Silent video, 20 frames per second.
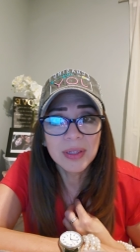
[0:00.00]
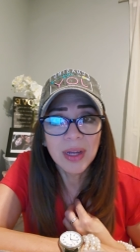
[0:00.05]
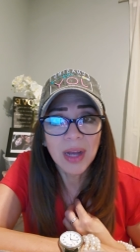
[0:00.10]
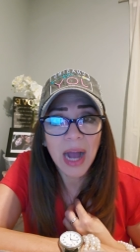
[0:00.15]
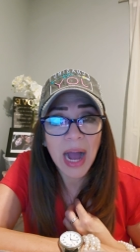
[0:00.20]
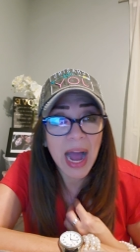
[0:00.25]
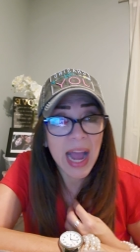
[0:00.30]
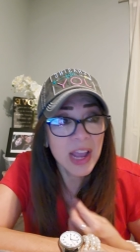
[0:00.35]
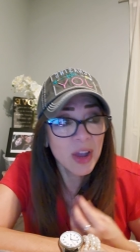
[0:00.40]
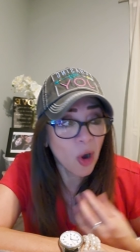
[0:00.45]

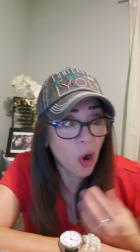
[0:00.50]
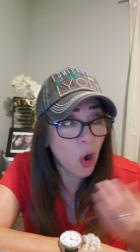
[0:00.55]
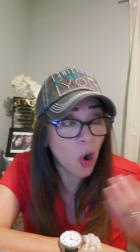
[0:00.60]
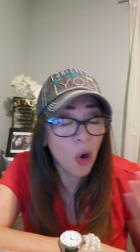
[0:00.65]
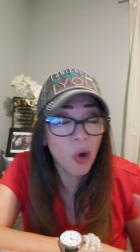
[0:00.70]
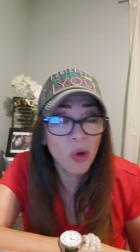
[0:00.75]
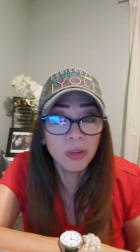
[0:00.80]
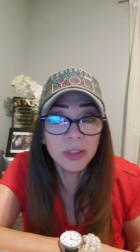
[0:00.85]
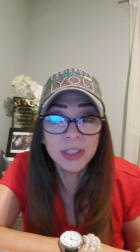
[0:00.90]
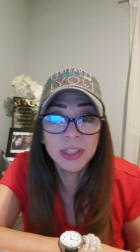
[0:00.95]
I
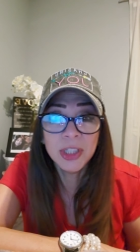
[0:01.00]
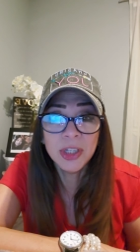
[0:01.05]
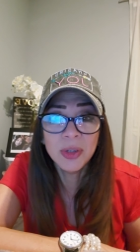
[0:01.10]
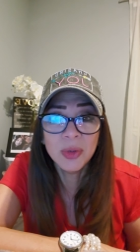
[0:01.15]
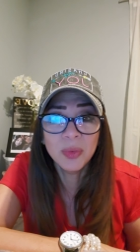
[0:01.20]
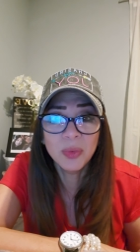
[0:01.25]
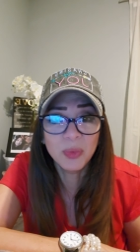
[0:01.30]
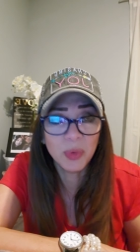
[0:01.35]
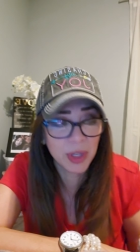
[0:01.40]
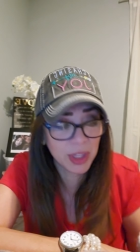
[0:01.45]
hold you
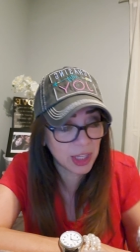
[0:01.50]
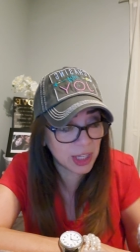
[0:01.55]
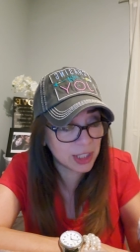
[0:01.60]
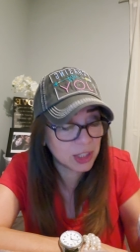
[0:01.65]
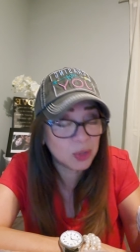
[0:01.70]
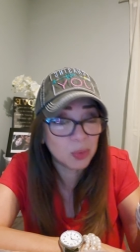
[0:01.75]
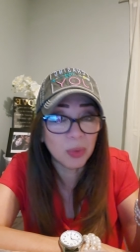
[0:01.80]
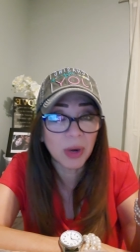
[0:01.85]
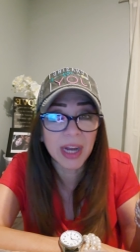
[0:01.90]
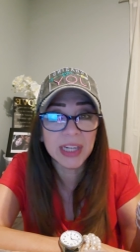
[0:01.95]
with
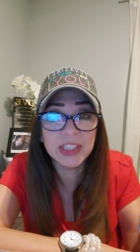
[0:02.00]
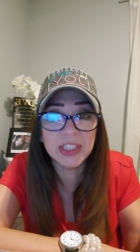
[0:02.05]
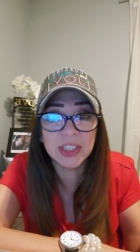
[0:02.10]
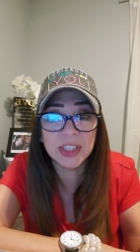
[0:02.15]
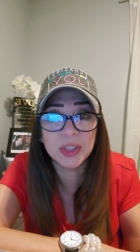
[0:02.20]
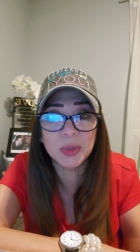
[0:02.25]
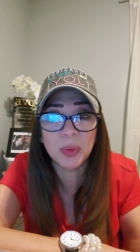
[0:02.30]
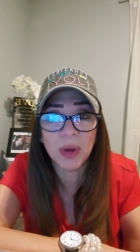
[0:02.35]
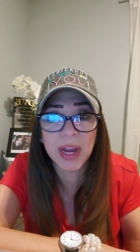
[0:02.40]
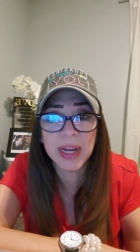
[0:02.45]
his
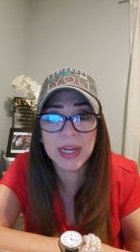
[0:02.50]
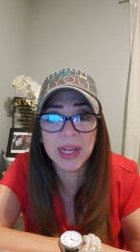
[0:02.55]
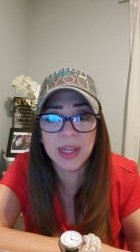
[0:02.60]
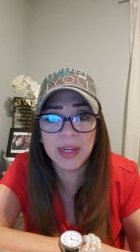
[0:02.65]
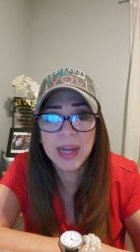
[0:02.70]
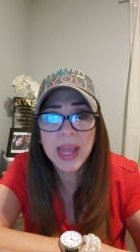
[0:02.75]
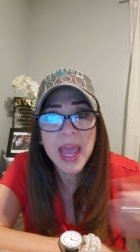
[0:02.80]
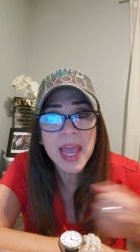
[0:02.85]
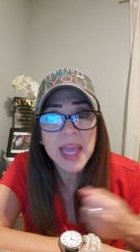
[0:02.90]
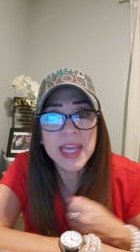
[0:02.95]
righteous right
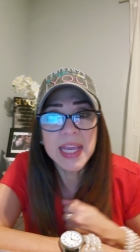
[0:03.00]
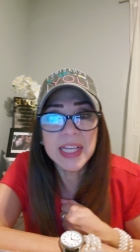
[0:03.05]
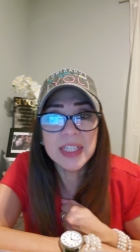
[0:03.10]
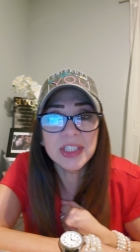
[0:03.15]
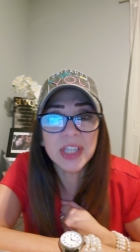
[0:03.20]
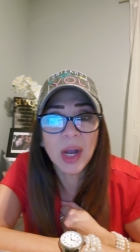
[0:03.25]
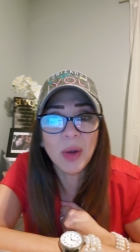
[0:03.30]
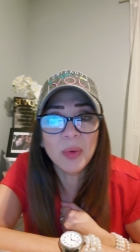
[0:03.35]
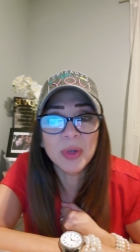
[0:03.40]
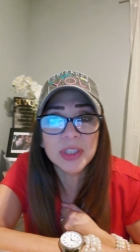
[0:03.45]
hand.
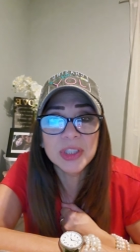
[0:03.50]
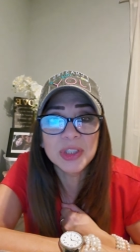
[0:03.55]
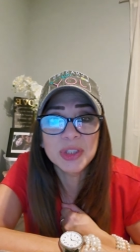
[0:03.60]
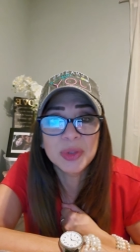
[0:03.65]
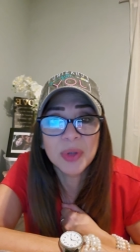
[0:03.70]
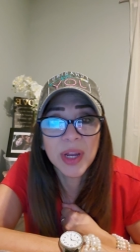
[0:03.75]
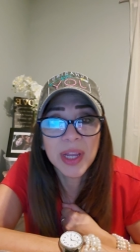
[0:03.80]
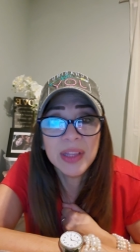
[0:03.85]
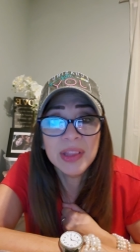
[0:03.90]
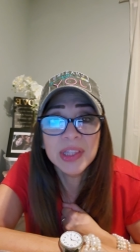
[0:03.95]
He's our
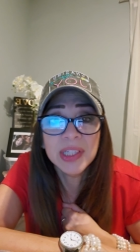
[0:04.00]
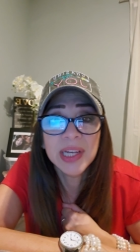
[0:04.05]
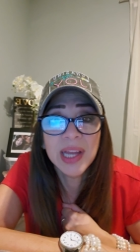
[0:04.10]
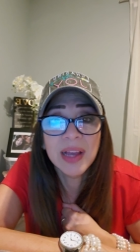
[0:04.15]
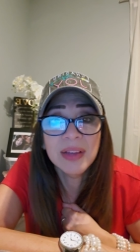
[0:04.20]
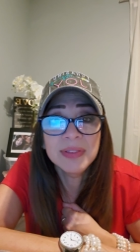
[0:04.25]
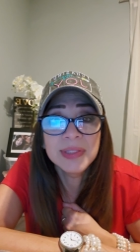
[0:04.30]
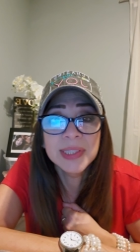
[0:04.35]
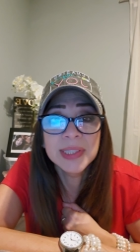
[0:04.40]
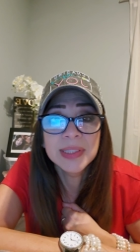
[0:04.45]
strength,
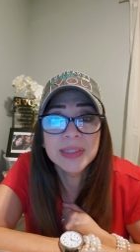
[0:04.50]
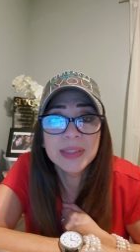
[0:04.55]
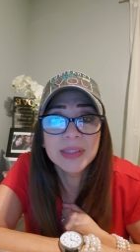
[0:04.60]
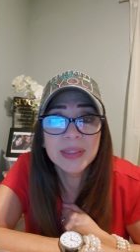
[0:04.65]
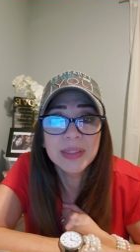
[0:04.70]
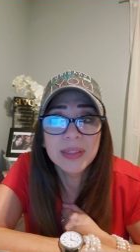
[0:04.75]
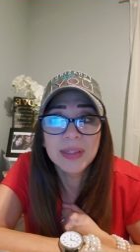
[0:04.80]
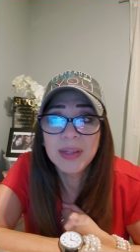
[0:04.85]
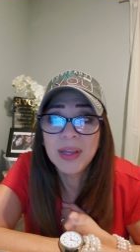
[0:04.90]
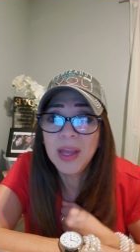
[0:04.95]
loves.
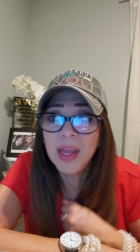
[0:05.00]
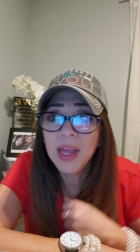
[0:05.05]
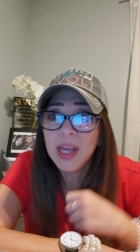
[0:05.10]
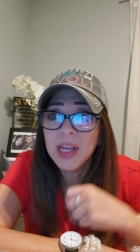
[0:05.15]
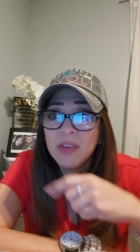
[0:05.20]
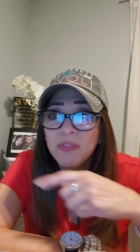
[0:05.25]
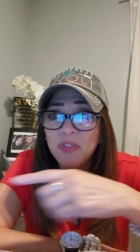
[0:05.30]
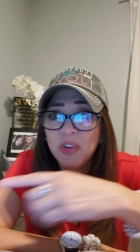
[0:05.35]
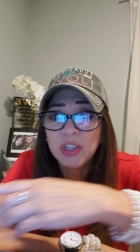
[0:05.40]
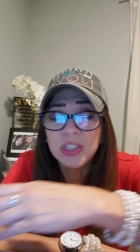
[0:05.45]

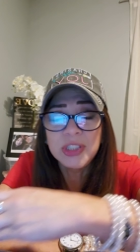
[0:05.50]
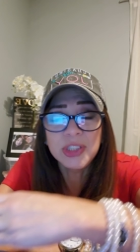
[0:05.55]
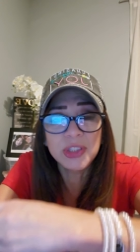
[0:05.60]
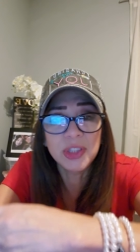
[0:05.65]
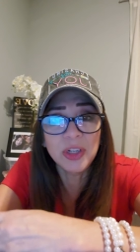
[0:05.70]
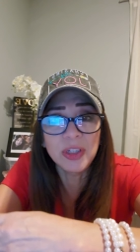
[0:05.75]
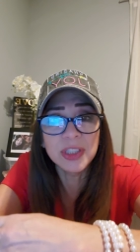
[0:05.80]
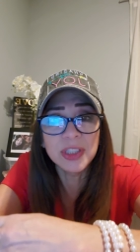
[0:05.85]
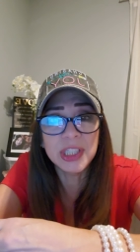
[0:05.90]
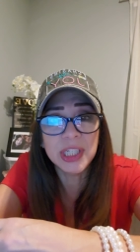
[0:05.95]
Verse
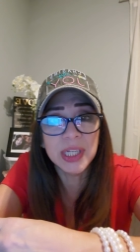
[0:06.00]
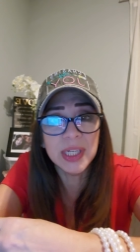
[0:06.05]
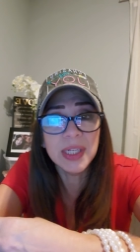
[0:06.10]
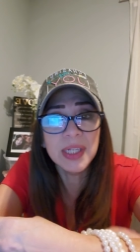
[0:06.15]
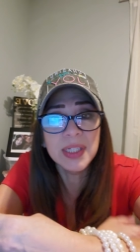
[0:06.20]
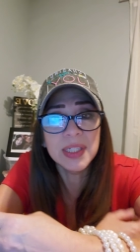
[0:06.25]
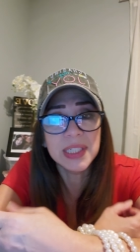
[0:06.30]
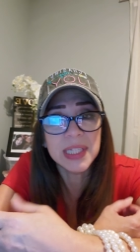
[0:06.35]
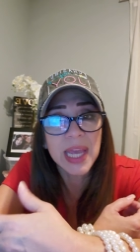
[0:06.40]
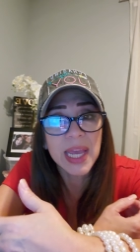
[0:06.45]

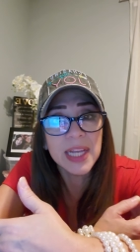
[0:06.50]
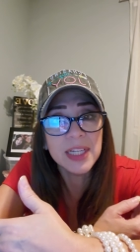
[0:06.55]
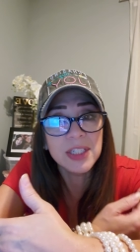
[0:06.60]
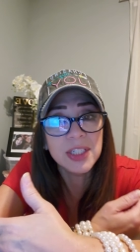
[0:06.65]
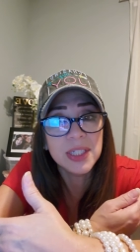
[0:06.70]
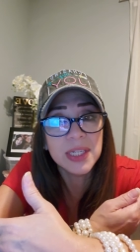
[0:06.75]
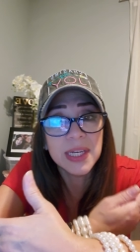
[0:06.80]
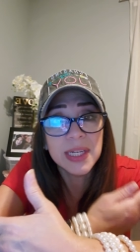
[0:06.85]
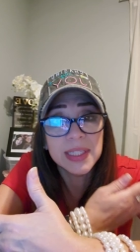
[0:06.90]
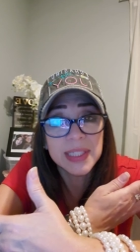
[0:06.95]
13,
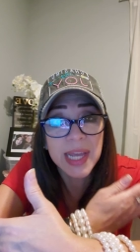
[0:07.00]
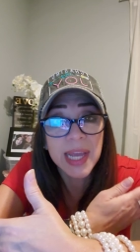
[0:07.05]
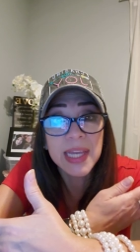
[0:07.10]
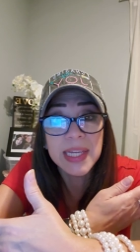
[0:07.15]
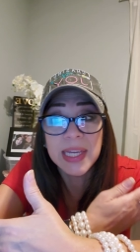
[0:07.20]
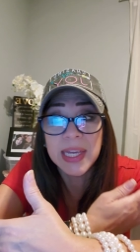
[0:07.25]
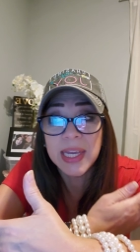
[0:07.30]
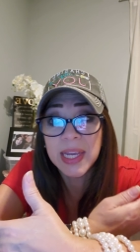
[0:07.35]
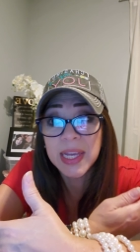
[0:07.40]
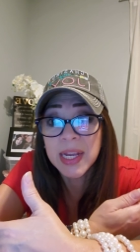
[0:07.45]
take,
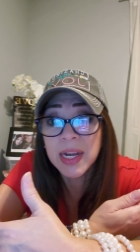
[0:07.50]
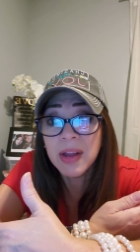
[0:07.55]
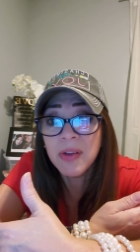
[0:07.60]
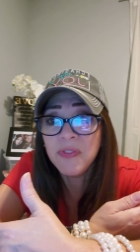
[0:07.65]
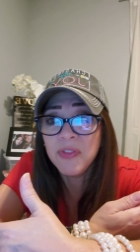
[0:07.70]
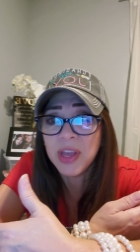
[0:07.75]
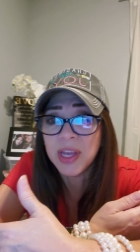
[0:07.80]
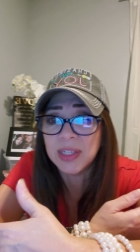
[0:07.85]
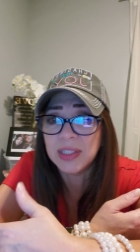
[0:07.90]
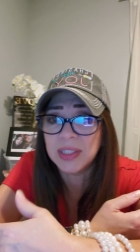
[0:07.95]
take heed
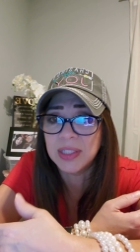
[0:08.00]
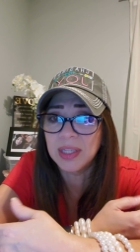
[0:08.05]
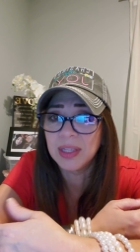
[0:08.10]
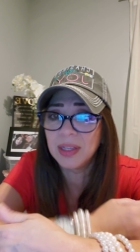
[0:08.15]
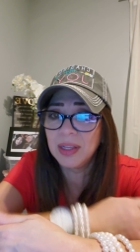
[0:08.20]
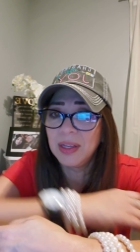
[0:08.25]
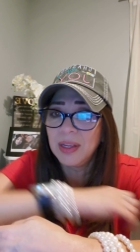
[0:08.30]
of it.